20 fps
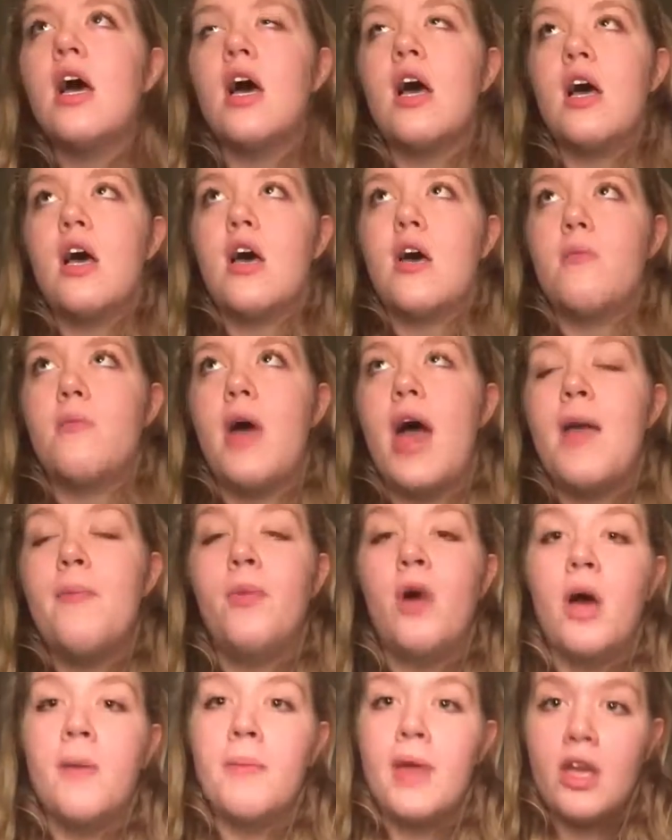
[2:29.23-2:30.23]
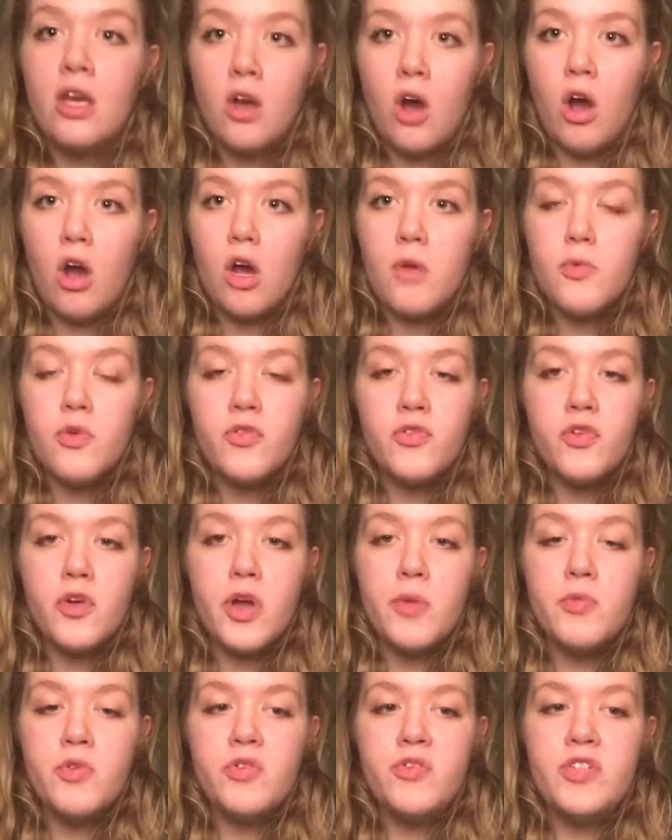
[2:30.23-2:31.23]
I bought my car
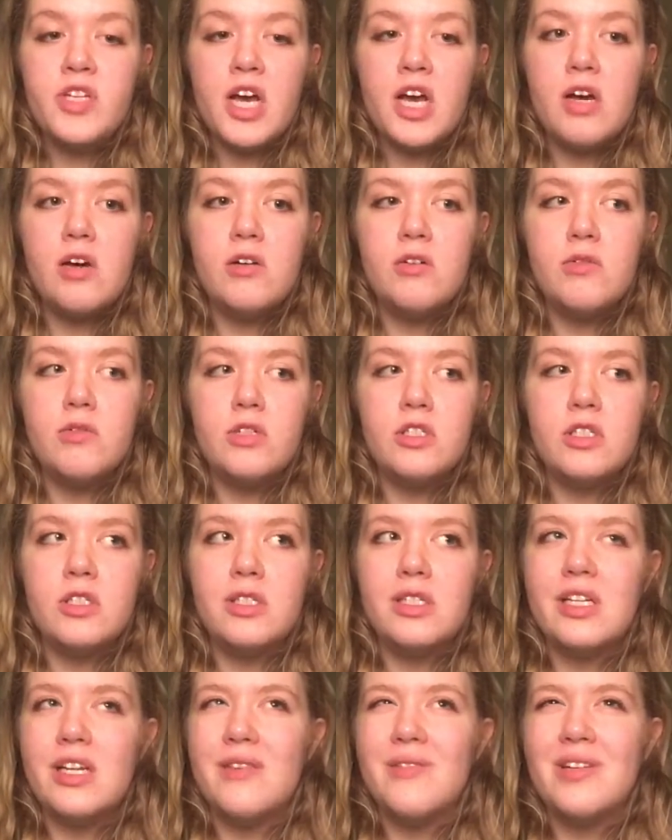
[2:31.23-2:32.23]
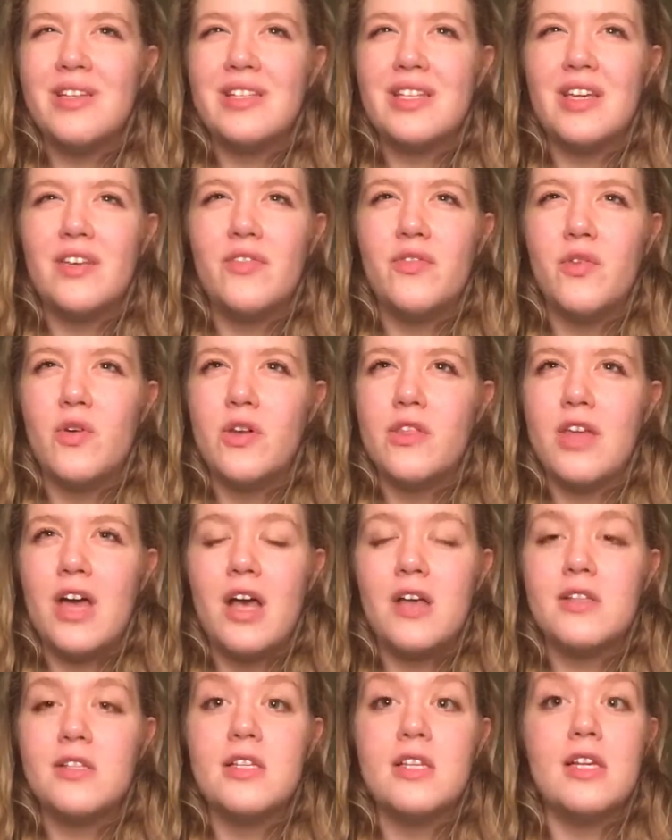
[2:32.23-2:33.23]
before I moved out, which it was like
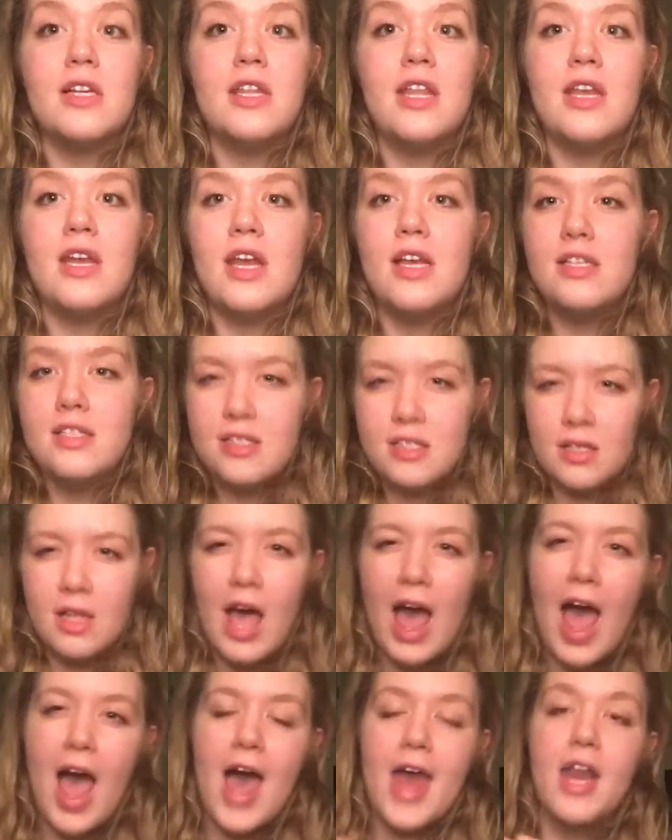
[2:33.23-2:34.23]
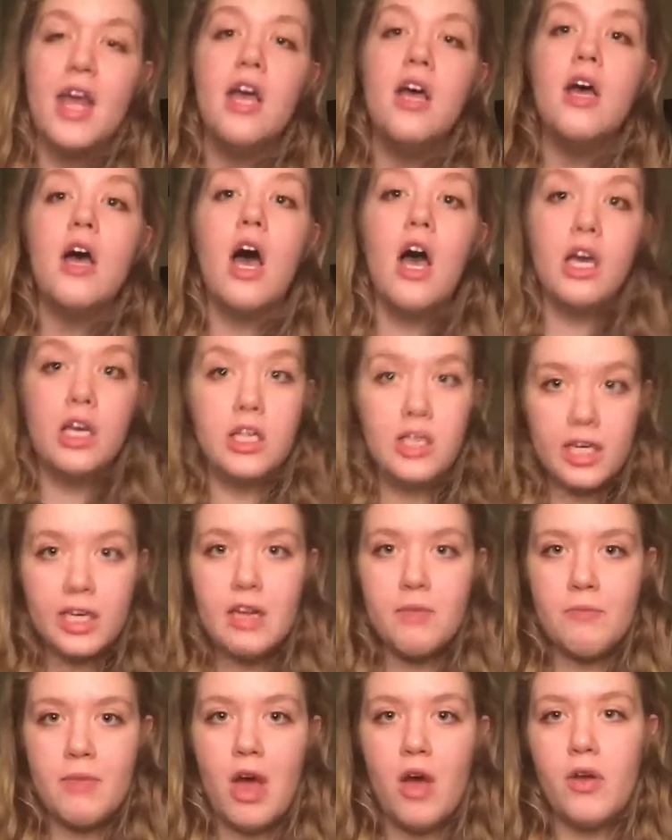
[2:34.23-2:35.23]
$4,000, and then I still had a
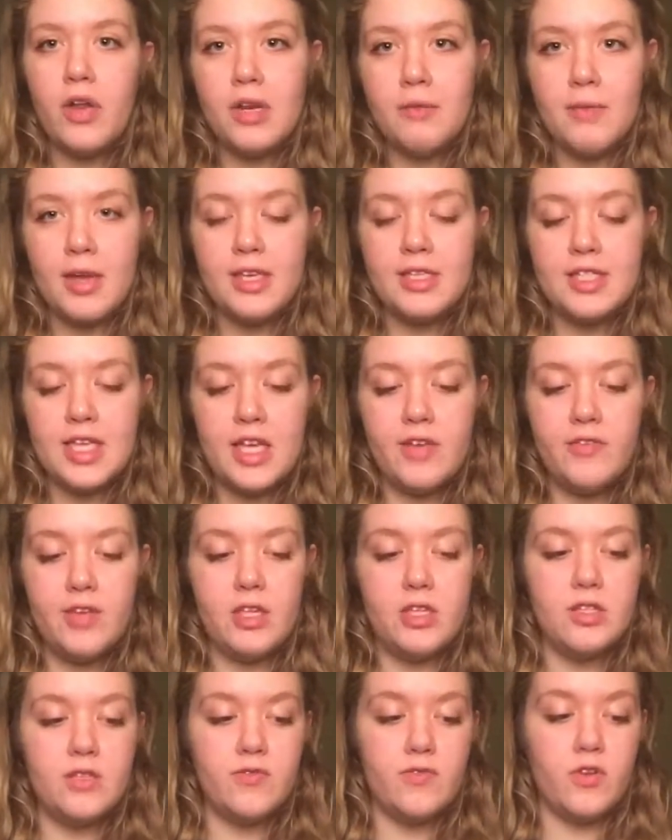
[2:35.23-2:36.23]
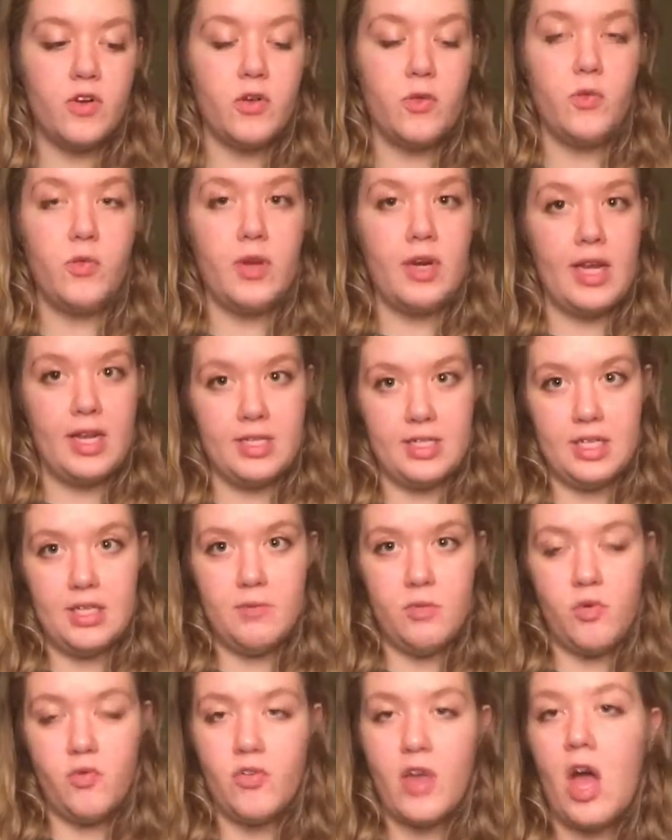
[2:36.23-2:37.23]
good amount in my savings for when I
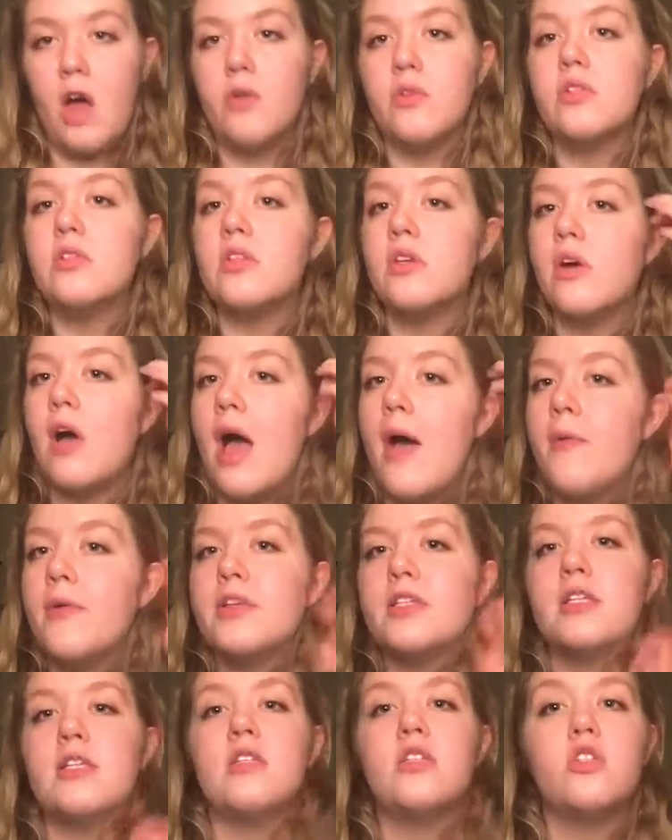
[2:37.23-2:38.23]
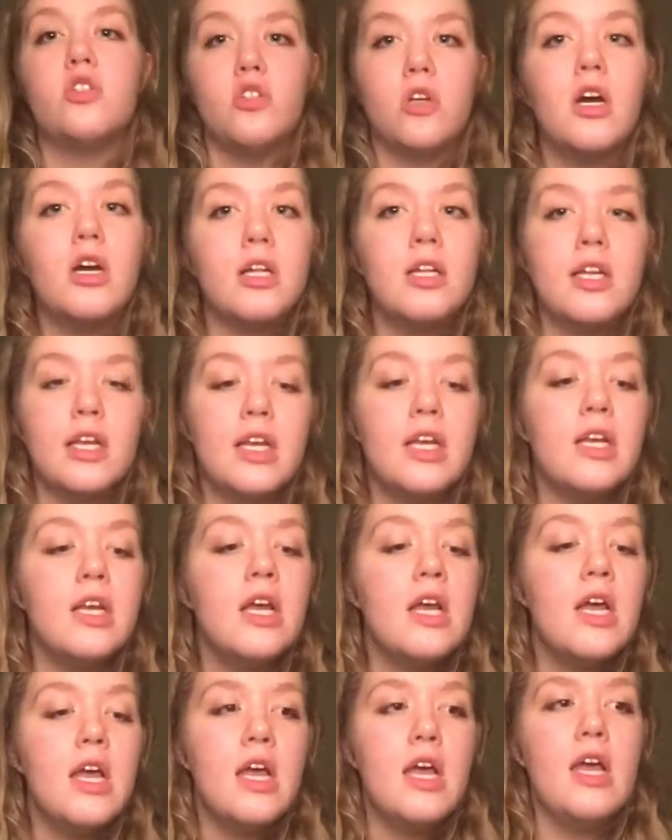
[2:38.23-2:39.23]
did move out, so I wasn't struggling.